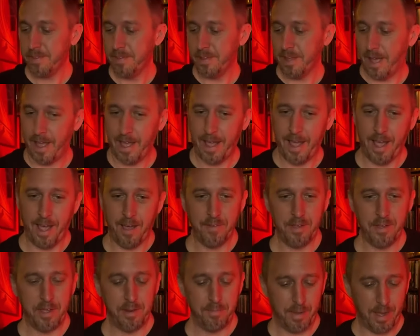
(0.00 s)
I have
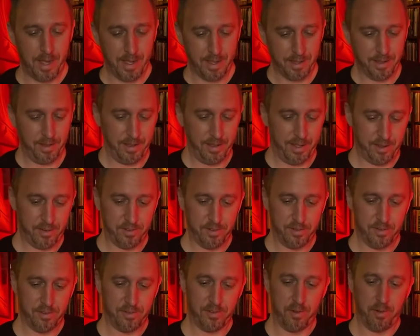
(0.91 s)
in my
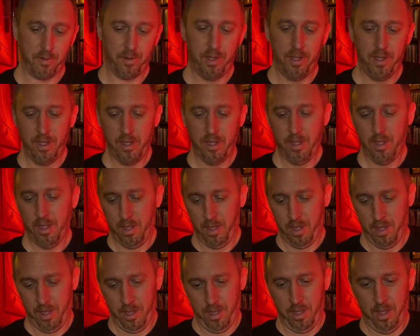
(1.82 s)
collection. So
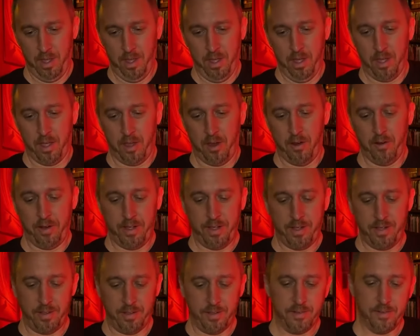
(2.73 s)
here
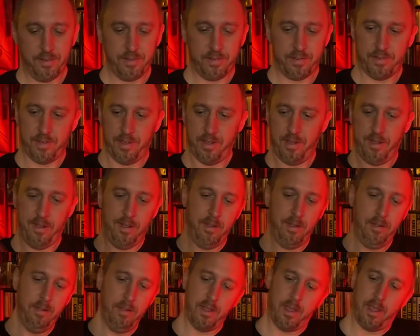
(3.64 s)
is
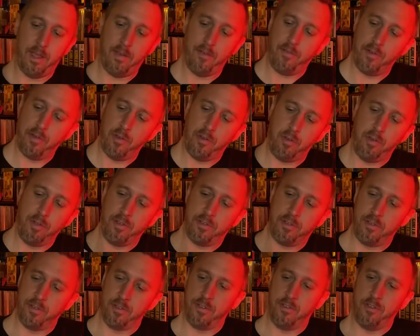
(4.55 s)
a view.
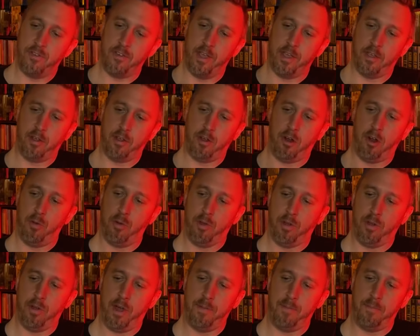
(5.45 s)
This is the J card. We'll
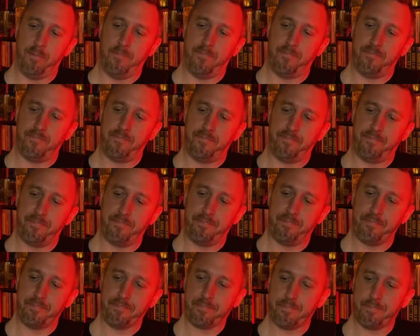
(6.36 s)
go ahead and
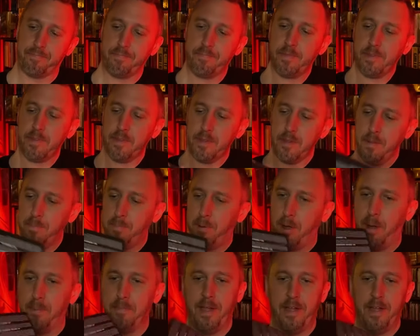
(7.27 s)

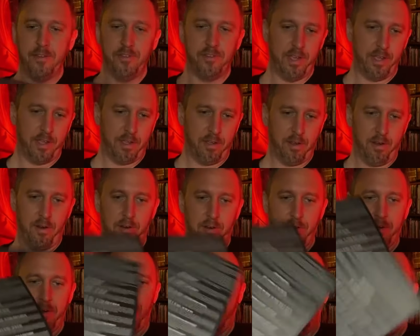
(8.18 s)
pop that J
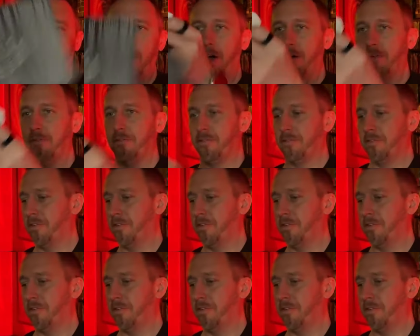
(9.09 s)
card off.